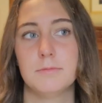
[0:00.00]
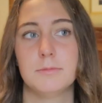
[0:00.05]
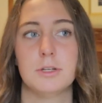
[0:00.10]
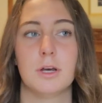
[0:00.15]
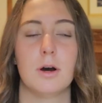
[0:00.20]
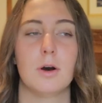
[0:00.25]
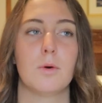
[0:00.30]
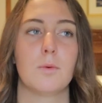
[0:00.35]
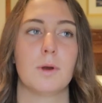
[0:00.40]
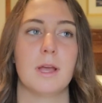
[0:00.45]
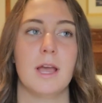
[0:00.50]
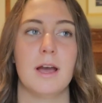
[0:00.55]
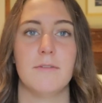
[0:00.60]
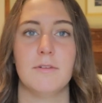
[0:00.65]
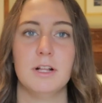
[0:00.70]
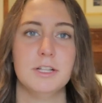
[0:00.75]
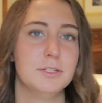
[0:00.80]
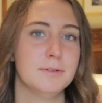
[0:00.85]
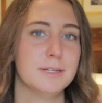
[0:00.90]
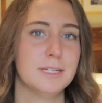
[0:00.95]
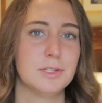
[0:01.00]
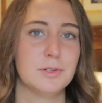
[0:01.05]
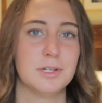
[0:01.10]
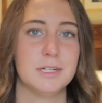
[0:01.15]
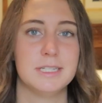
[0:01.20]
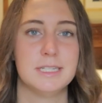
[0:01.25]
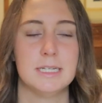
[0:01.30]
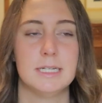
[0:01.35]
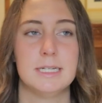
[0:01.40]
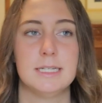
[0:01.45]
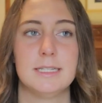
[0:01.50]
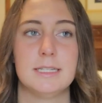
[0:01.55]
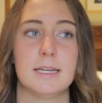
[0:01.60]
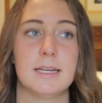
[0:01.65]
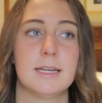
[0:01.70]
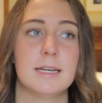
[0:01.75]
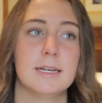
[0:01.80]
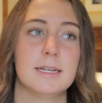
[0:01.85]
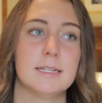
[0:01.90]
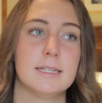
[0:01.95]
So you have lots of resources,
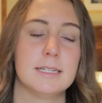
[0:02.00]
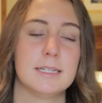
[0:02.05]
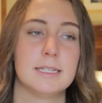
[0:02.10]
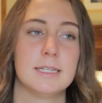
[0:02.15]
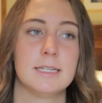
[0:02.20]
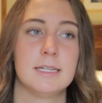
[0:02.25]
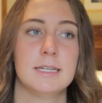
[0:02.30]
and